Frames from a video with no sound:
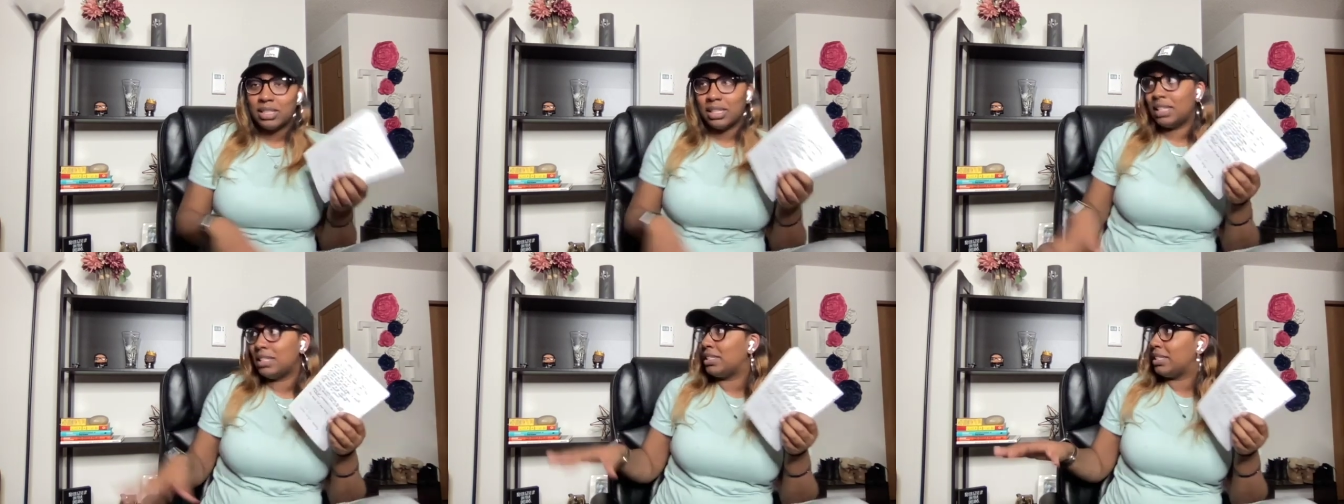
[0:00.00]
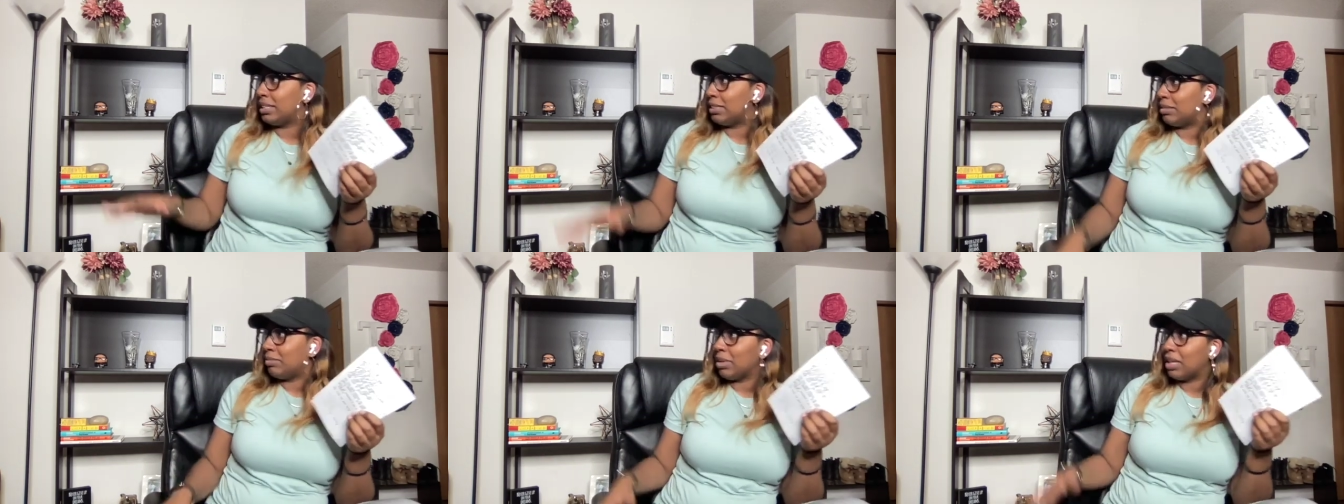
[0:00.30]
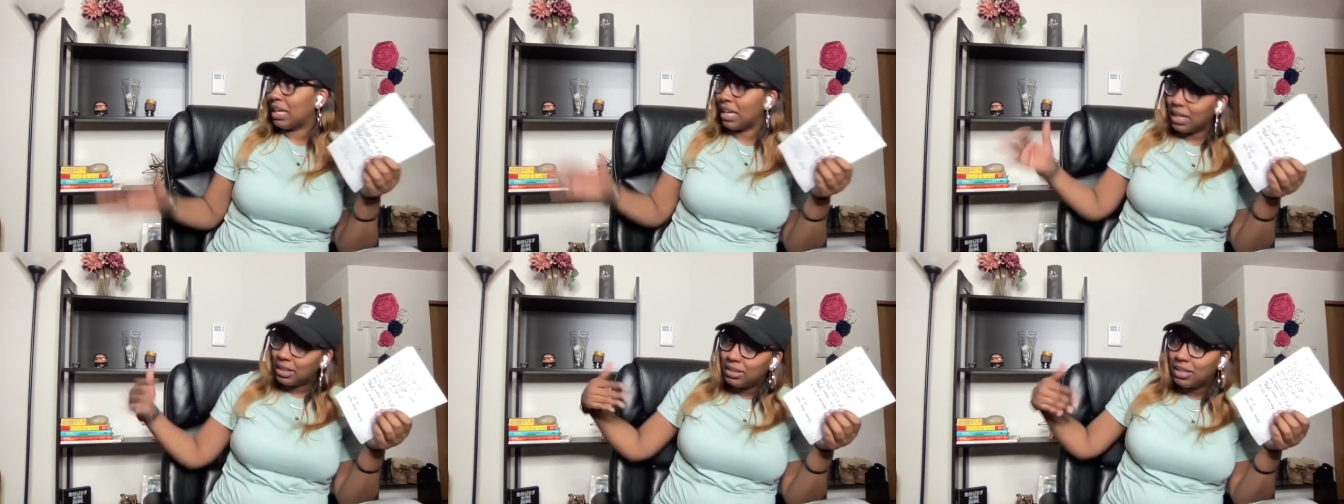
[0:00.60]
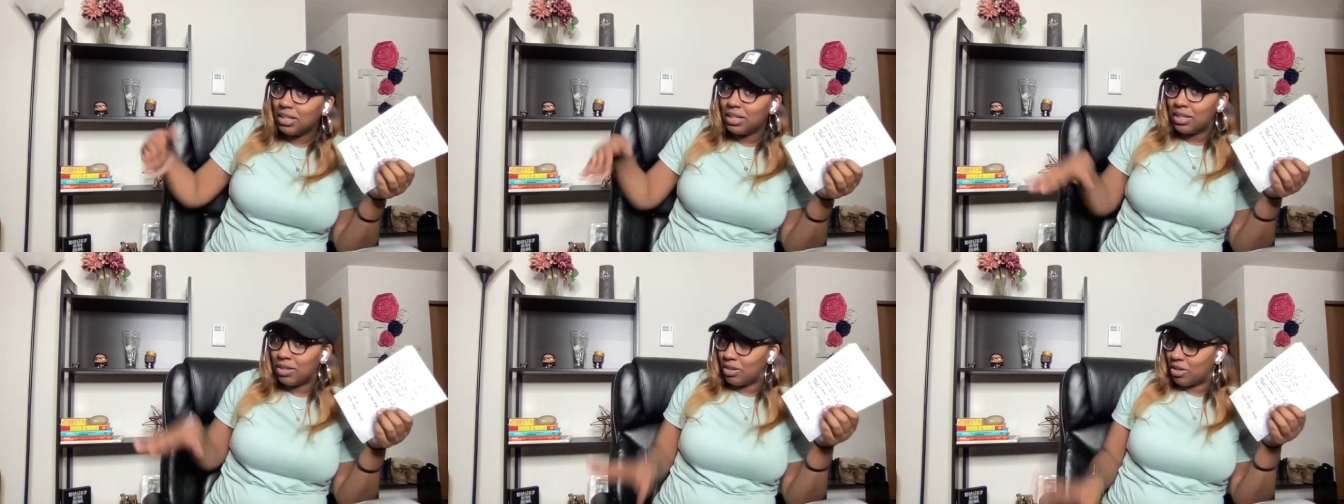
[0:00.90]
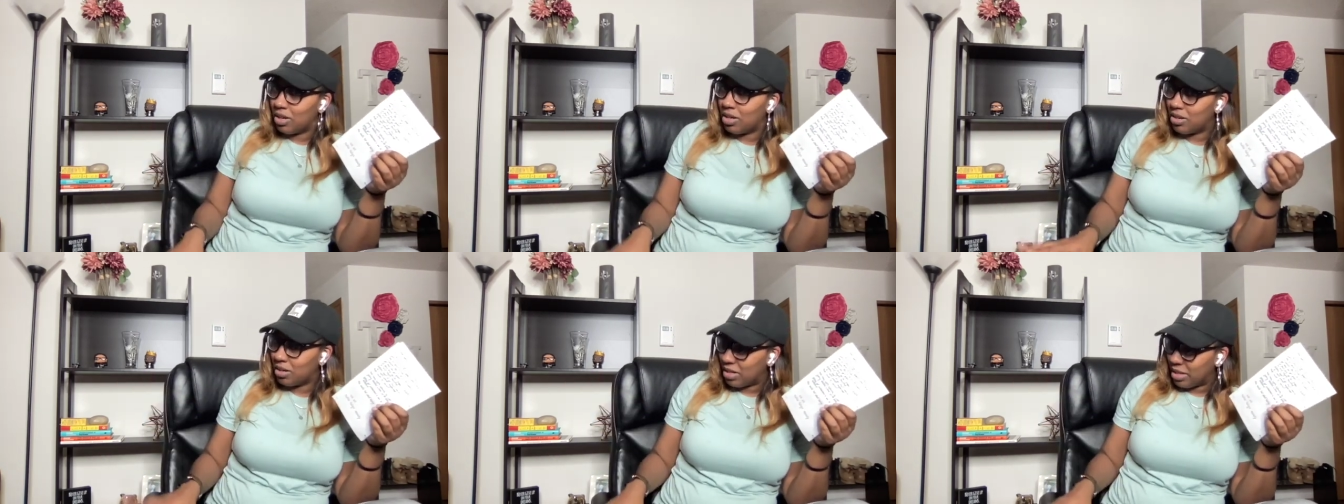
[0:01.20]
And he's telling Michaela, you know,
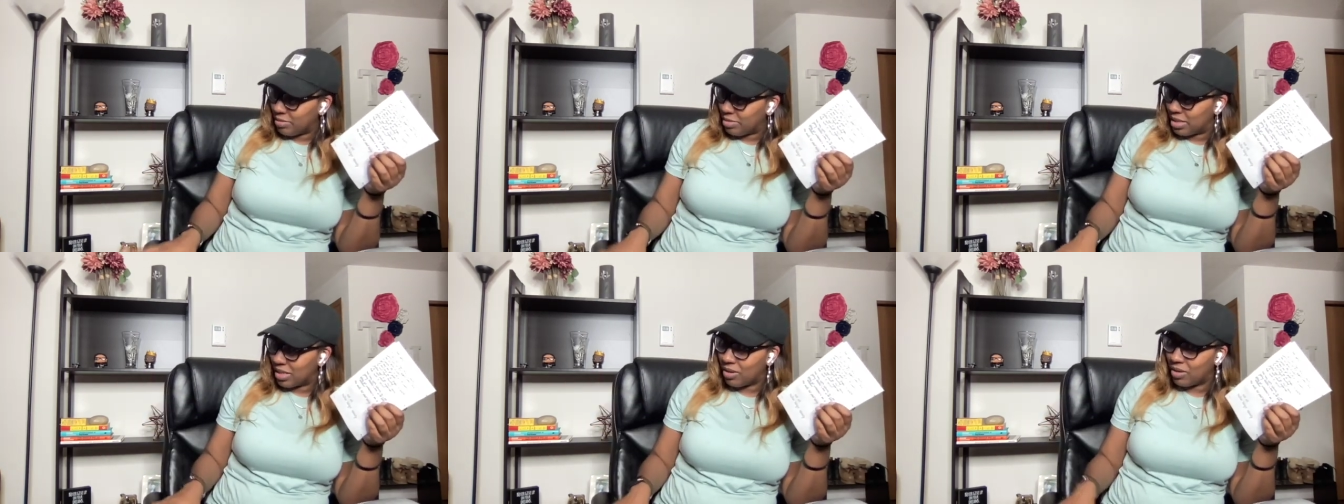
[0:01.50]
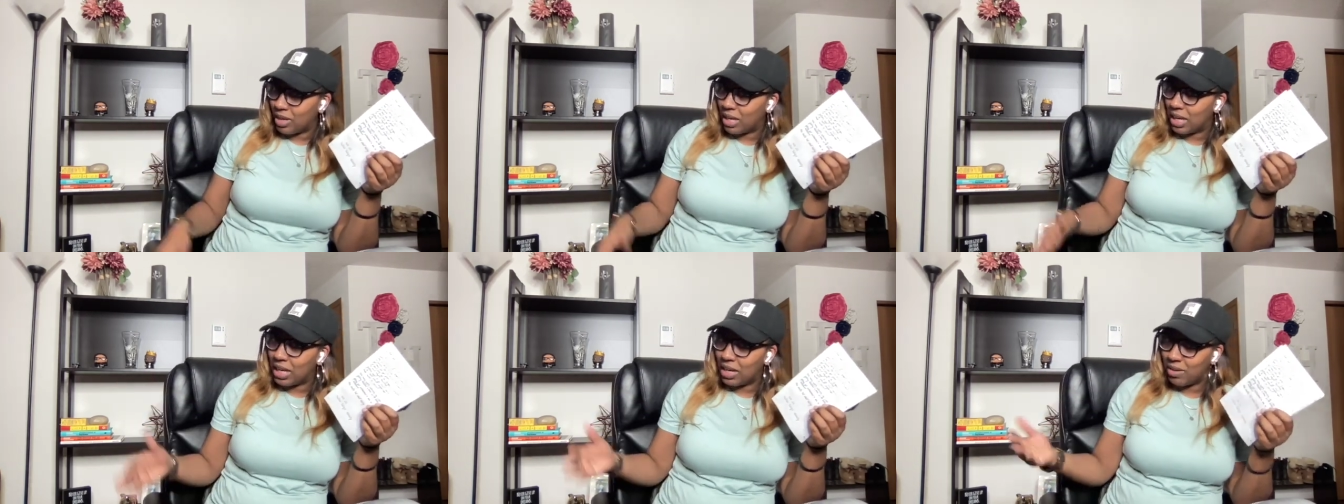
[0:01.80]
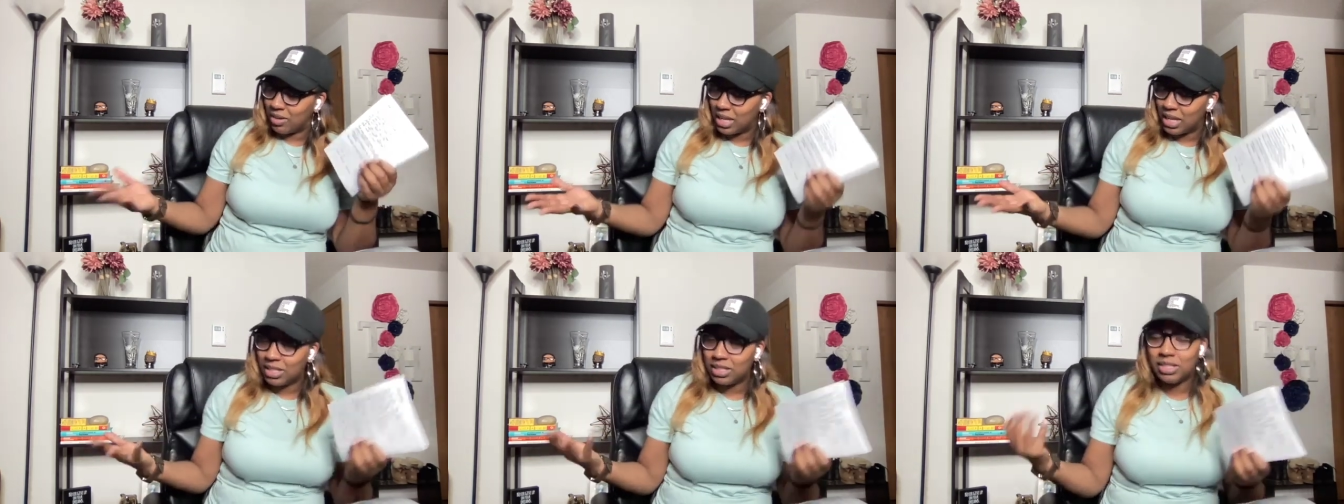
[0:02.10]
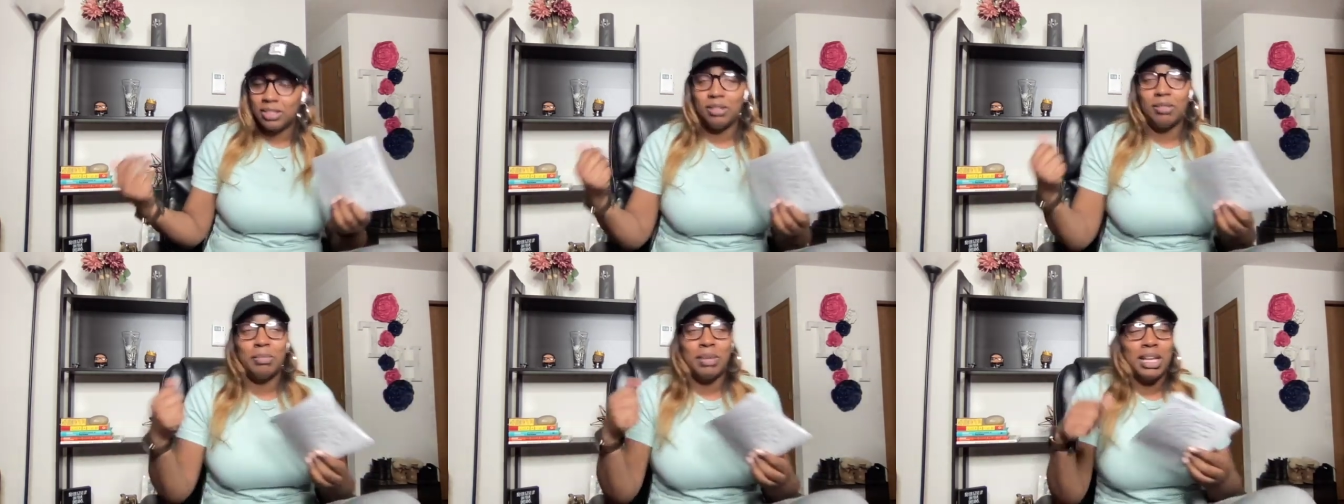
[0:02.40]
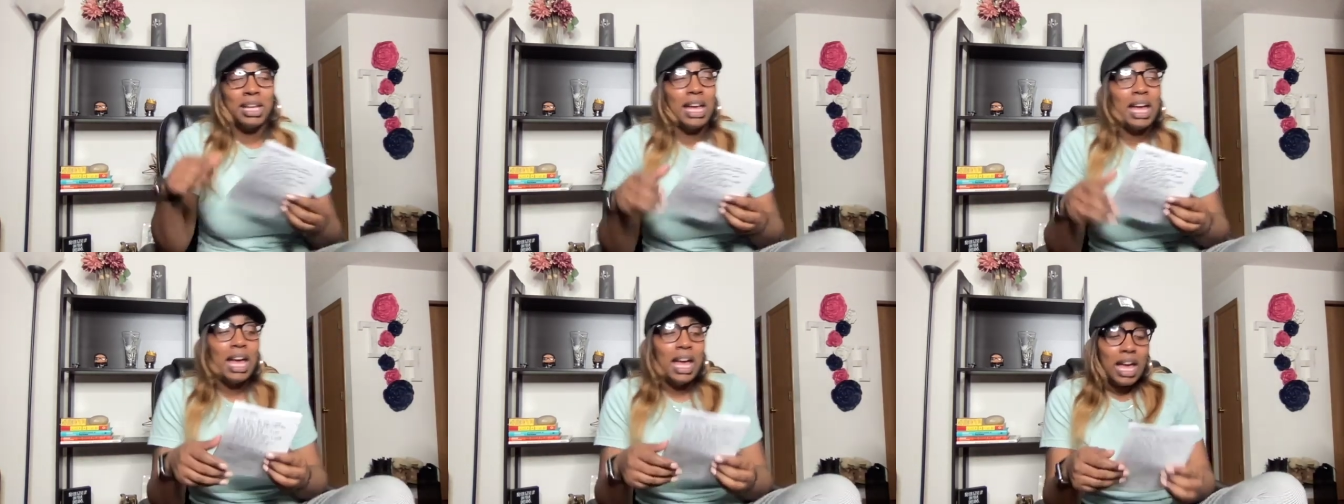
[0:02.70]
girl, come sit right here next to me.